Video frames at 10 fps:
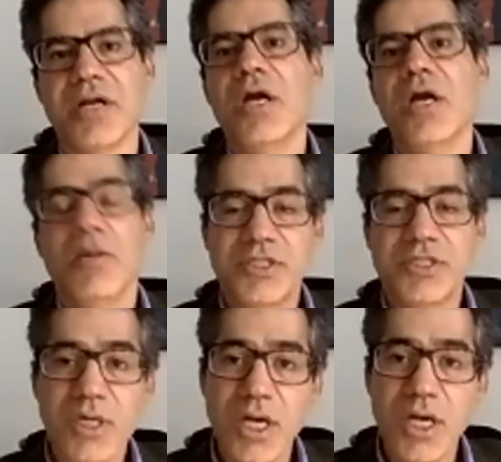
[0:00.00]
but
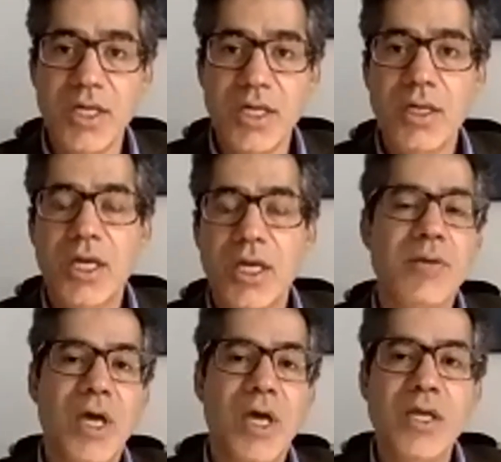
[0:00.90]
certainly in
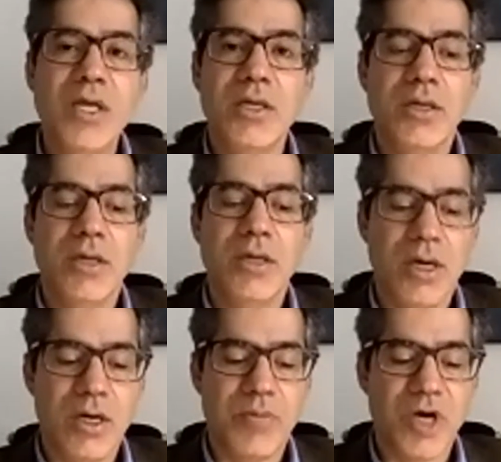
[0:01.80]
many
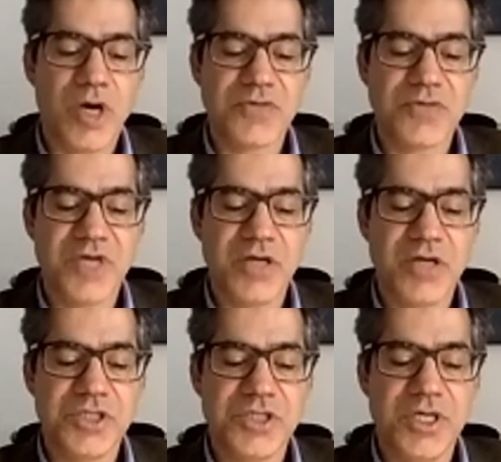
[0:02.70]
parts of the
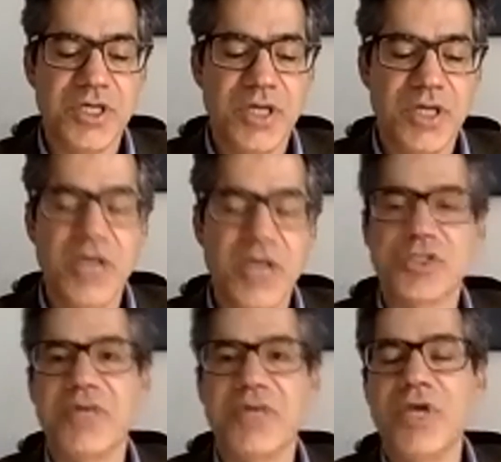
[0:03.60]
energy industry,
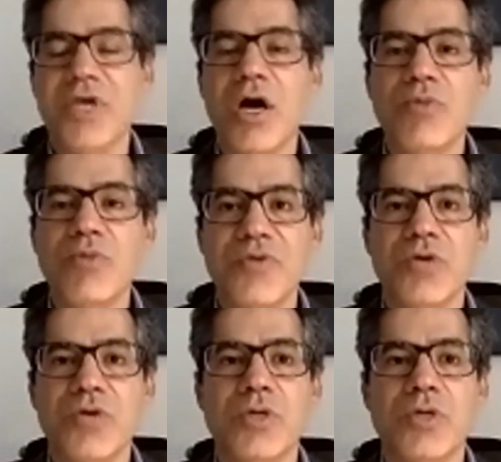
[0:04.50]
we are moving
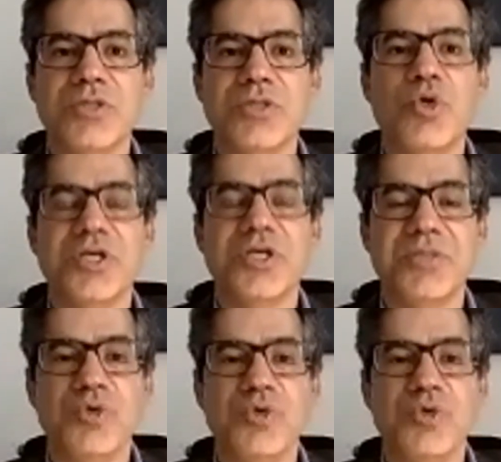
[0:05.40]
towards a more
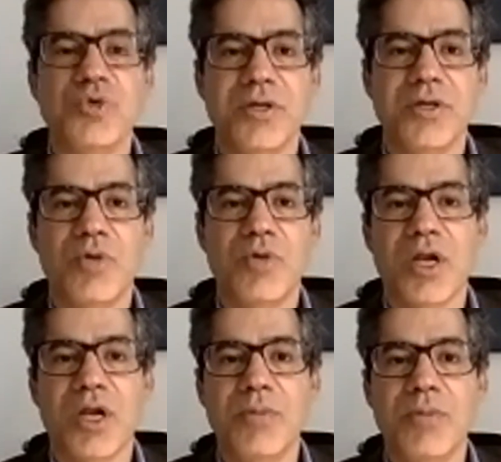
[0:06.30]
distributed model
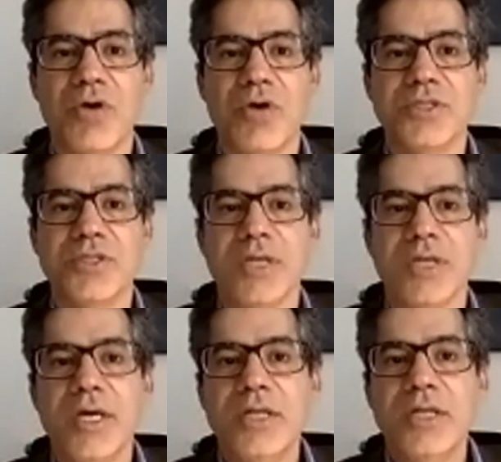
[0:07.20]
because
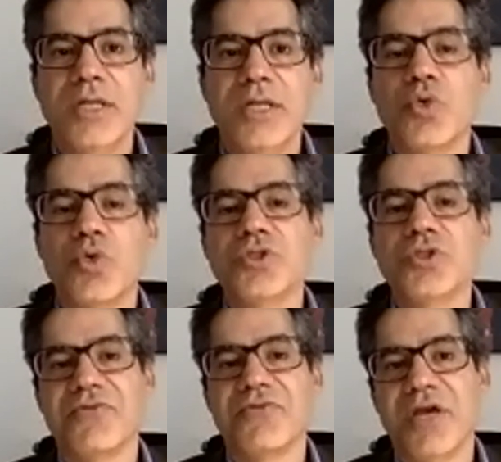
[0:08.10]
the source
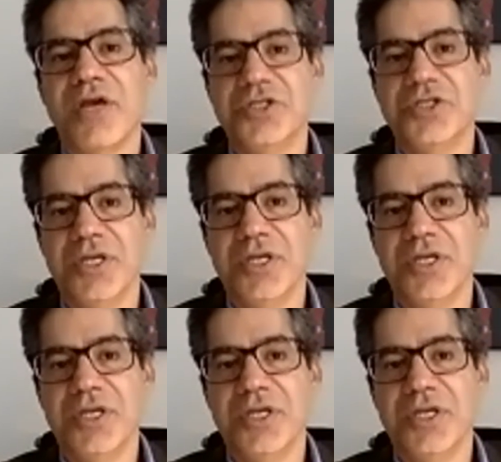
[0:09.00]
of energy